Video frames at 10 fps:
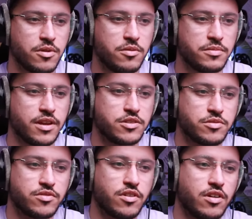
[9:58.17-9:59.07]
up next
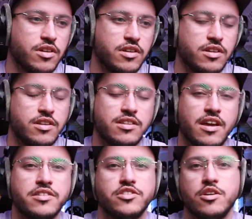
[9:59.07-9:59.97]
we've got a
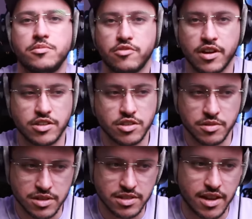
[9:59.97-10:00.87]
nice upgrade to
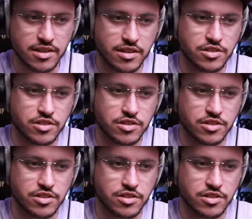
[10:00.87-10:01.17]
extended